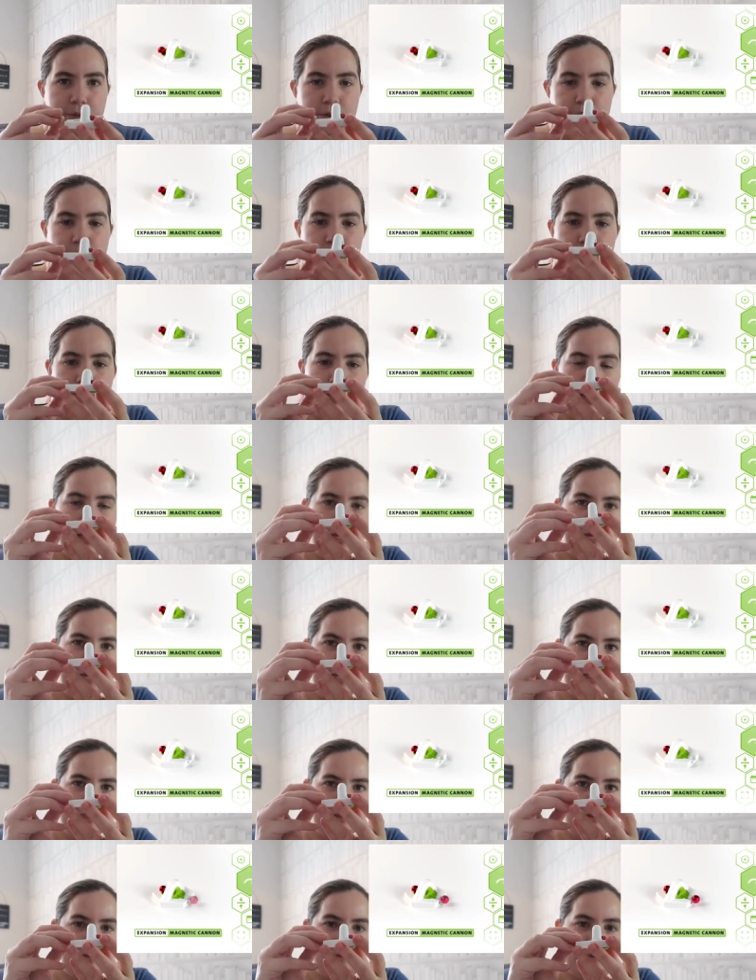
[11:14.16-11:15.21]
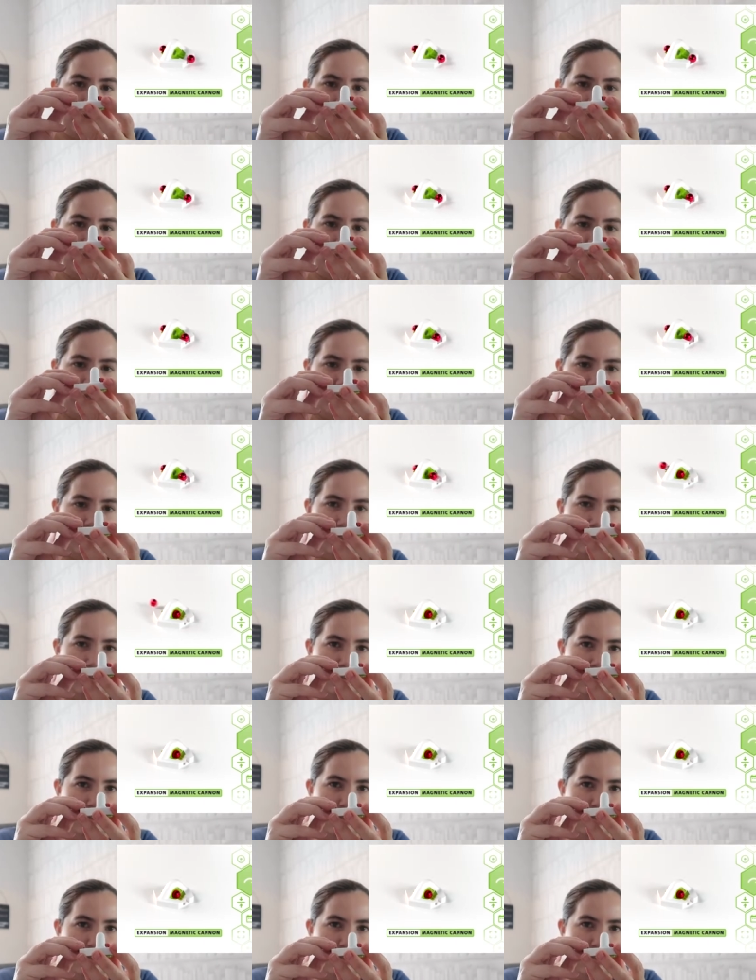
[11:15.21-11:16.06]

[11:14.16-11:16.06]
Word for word: ball hits one side.